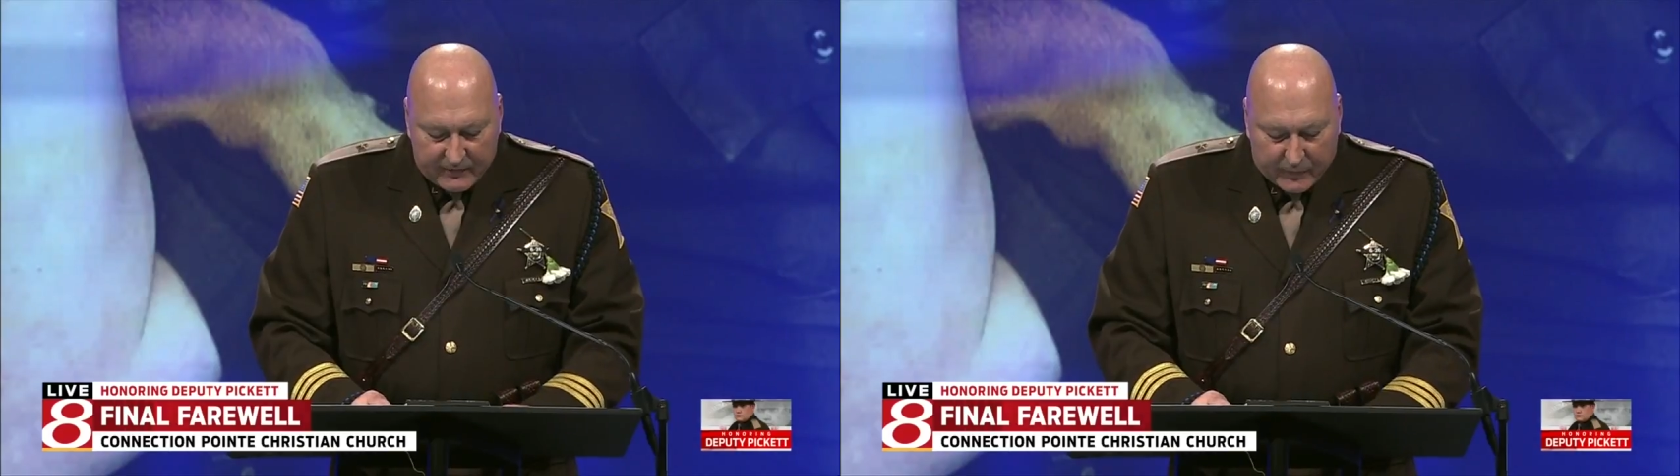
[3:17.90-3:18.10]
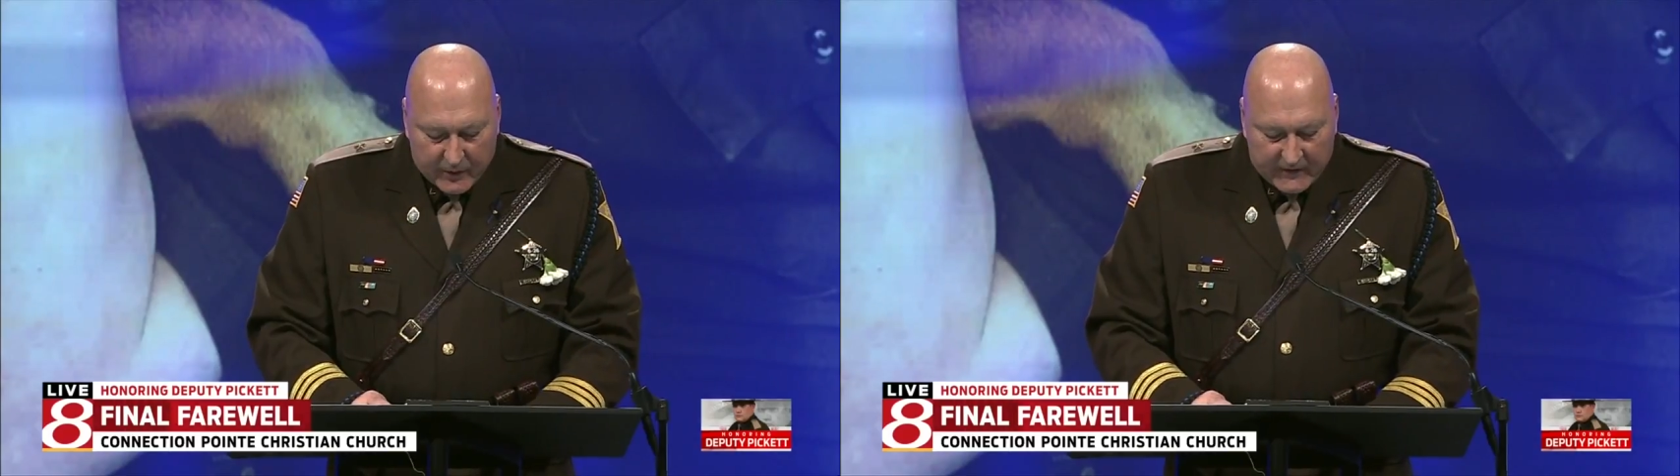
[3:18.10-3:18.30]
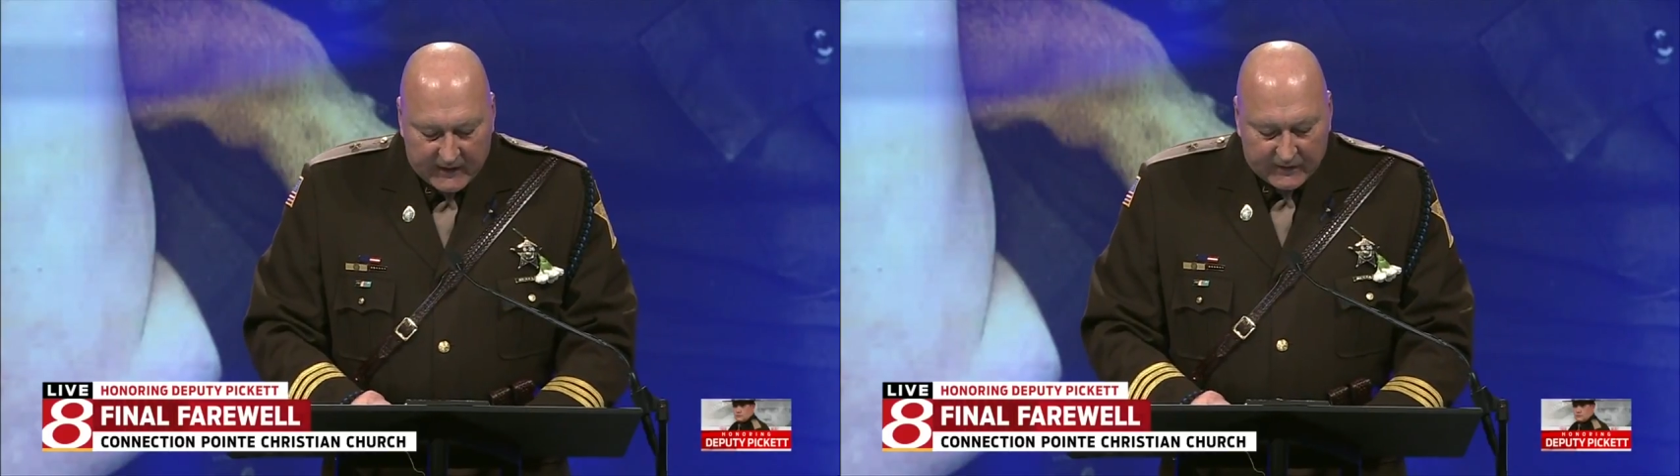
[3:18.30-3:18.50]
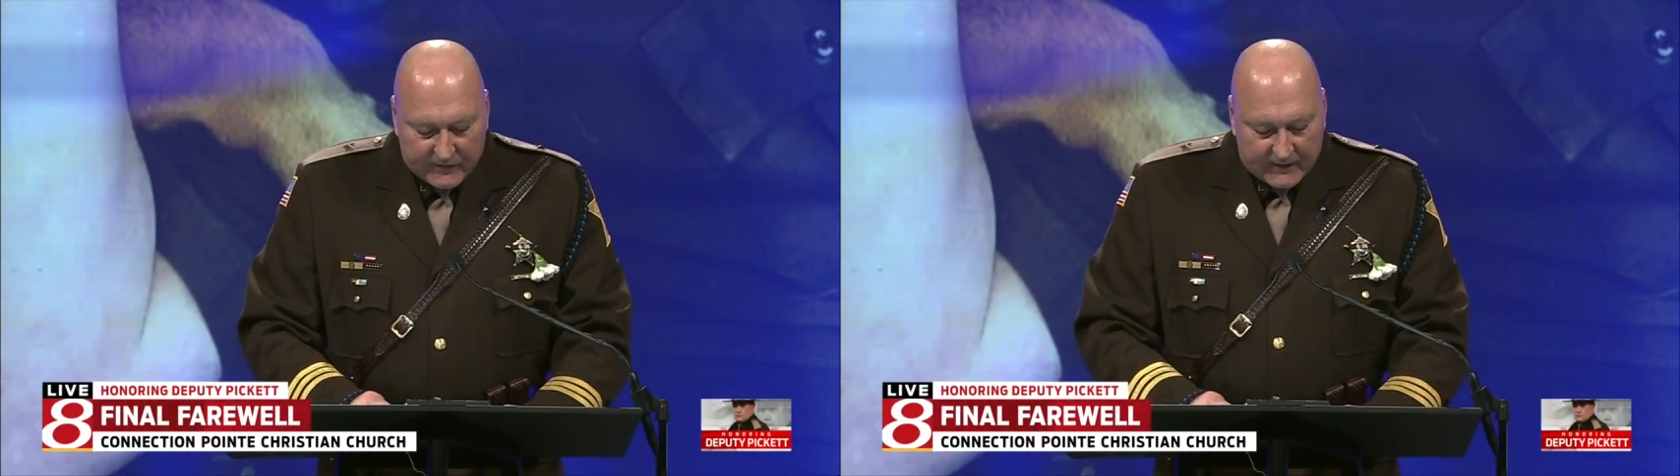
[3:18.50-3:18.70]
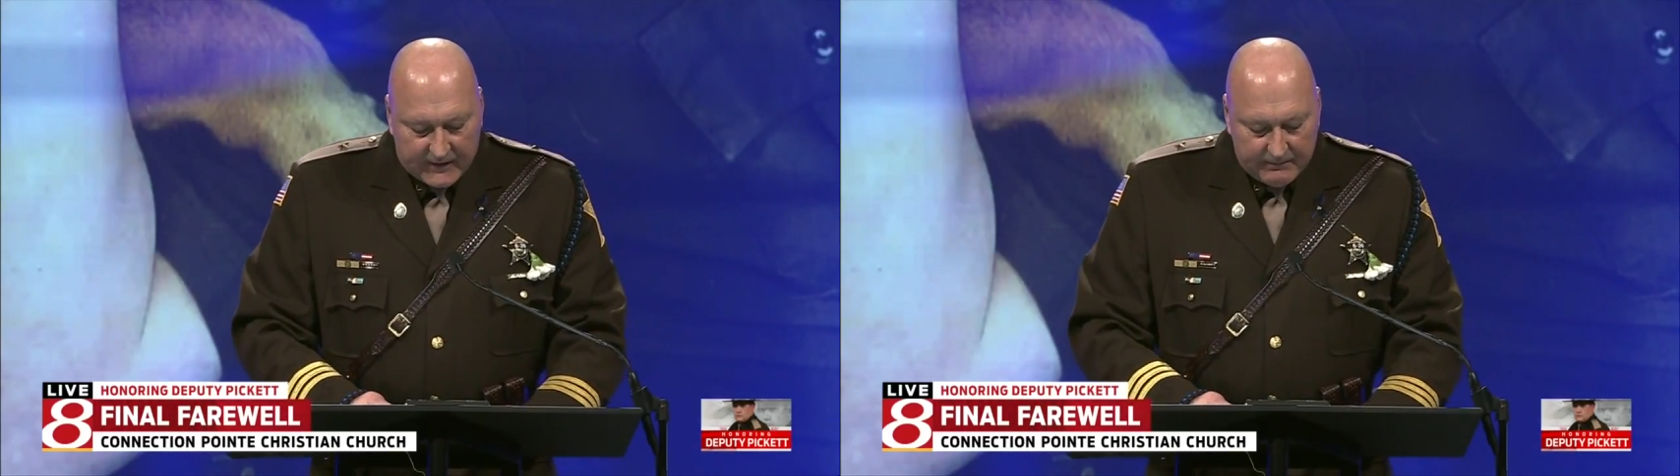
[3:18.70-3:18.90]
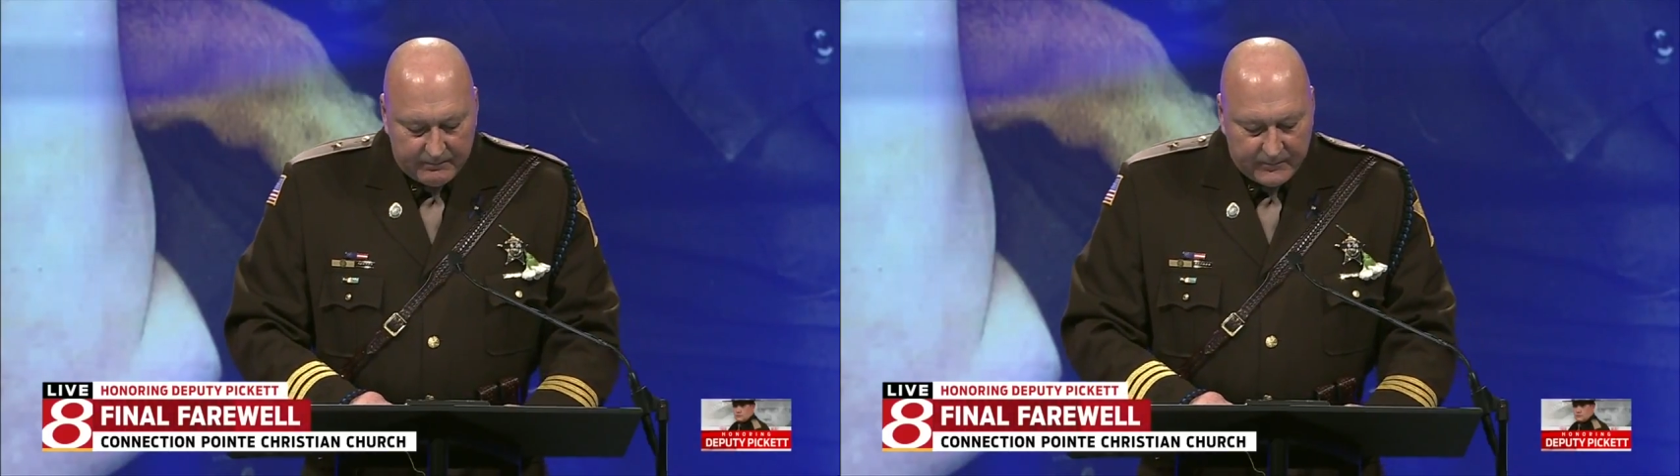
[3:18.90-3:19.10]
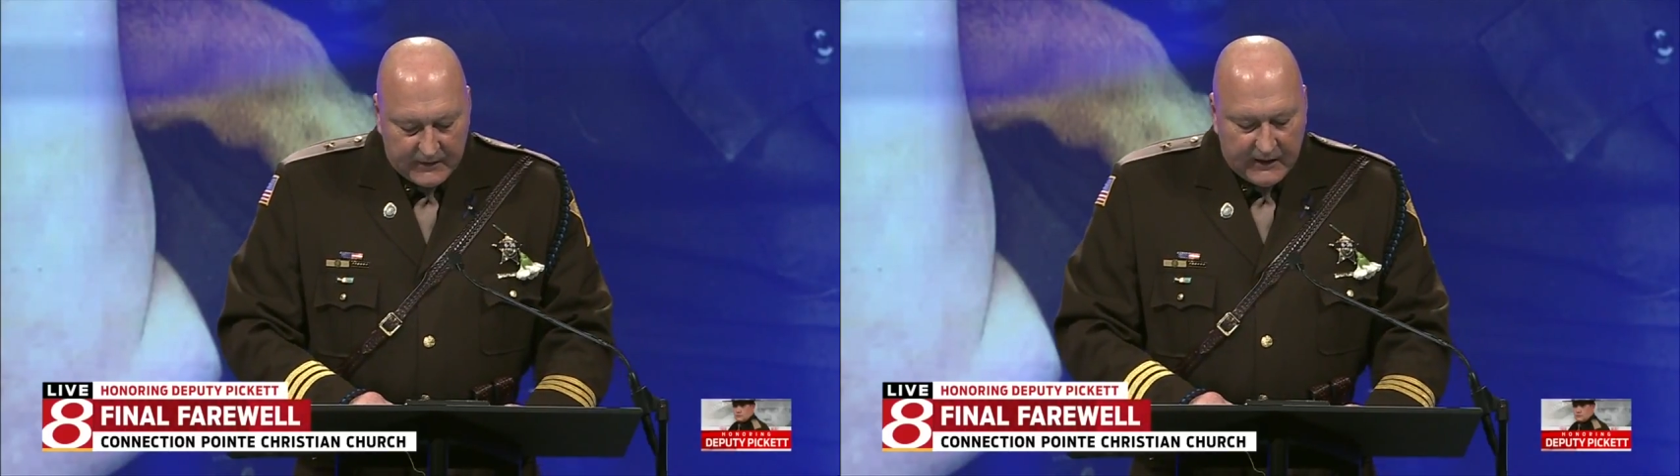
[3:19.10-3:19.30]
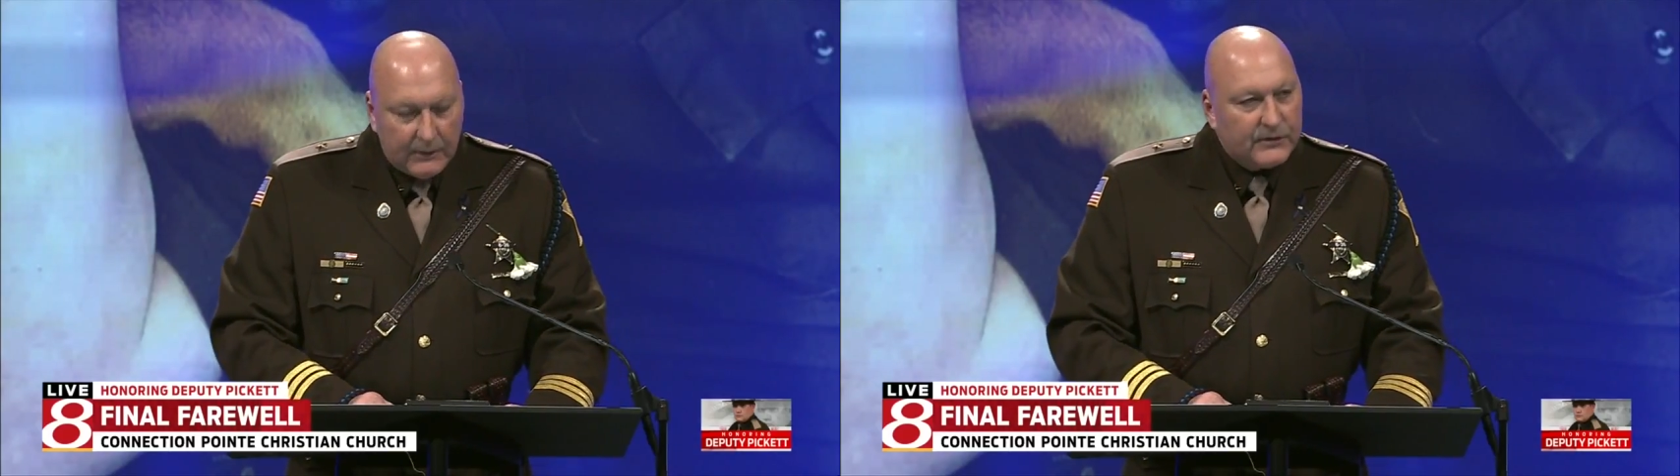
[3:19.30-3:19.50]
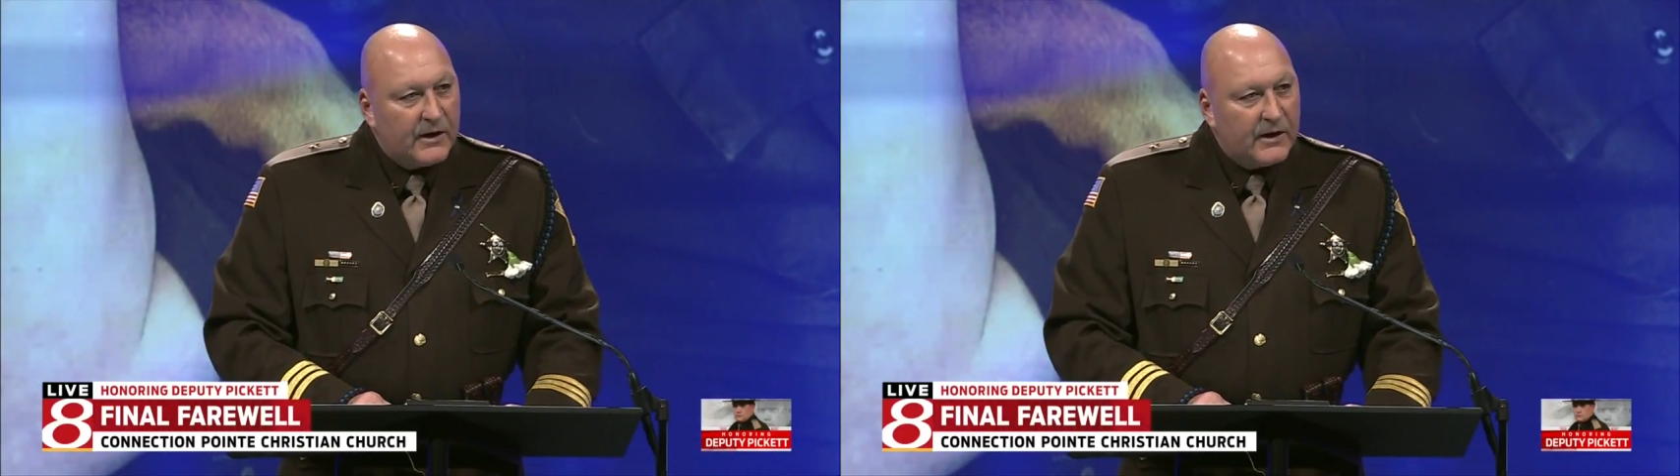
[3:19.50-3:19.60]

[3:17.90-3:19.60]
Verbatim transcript: before the incident, he